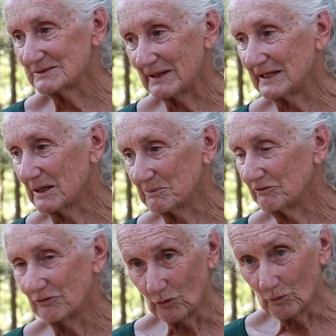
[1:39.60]
is made up
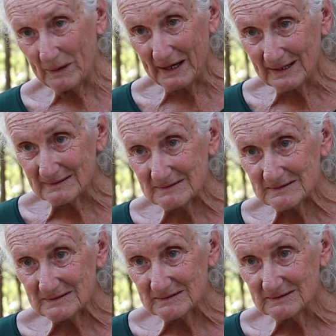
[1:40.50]
of four
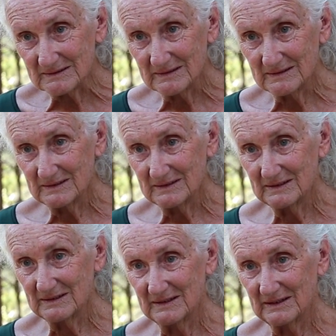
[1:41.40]
parts.
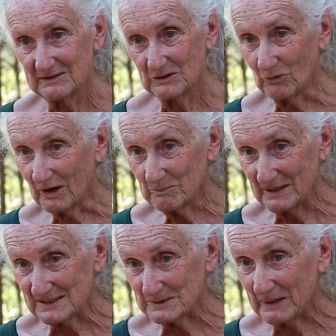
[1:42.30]
The white
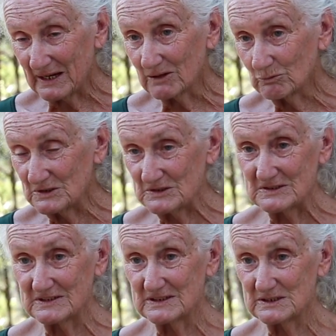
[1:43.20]
man's part, which
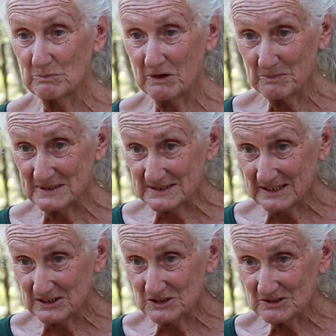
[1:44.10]
is
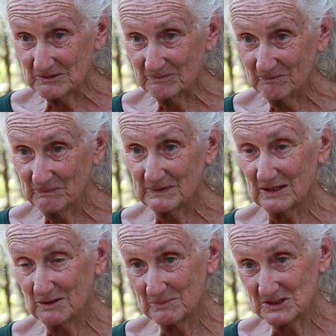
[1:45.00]
experimentation
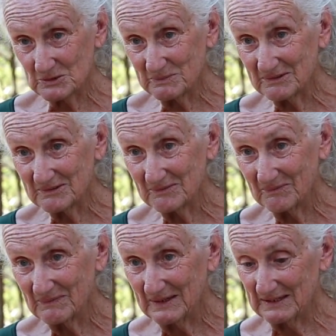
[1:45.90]
and measurement,
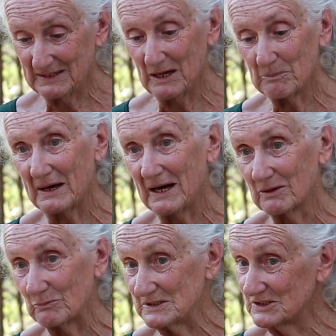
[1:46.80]
and our
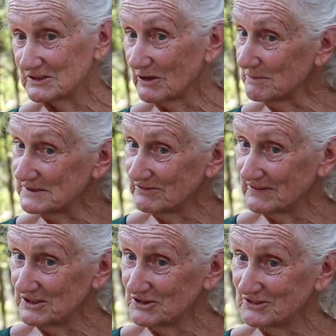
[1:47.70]
part, which is
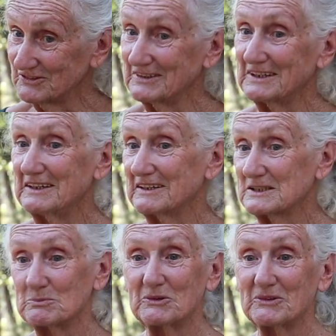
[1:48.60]
observation and
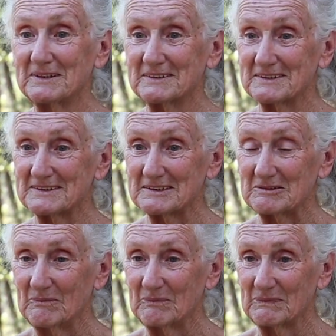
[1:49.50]
experience.
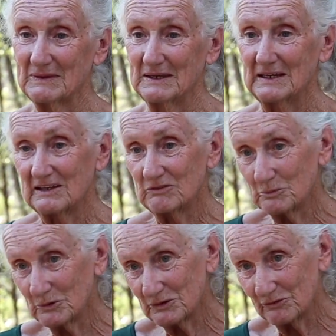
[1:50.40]
And if you
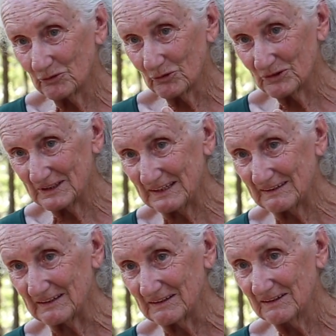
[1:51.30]
put the four
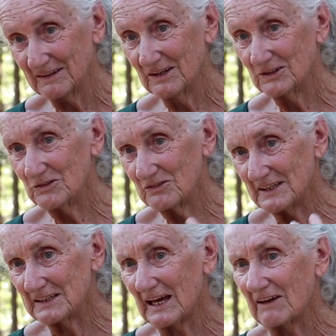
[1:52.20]
together, you
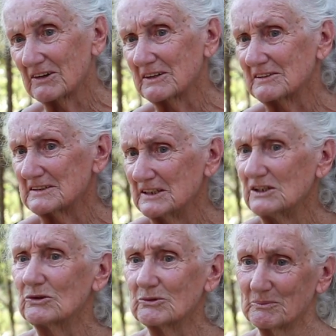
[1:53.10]
then have a
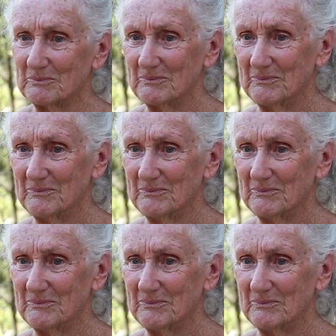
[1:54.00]
continuum,